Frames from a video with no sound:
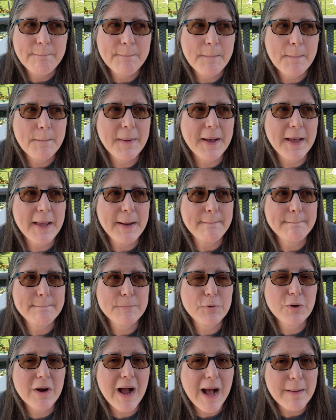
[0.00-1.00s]
But
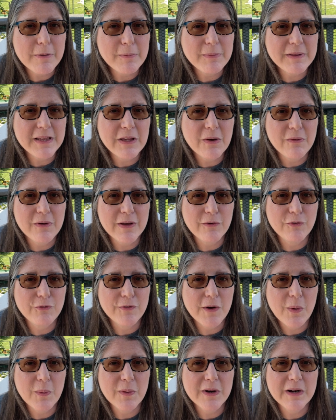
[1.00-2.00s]
probably going
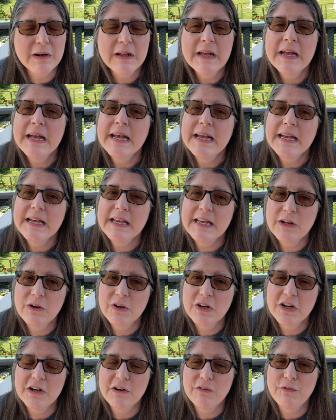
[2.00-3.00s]
forward, here
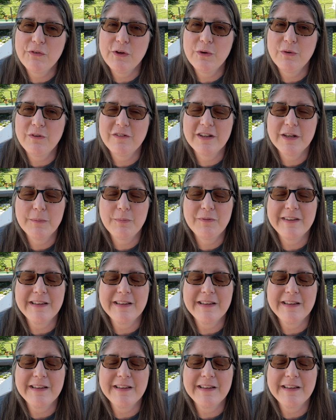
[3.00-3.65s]
are a few tips.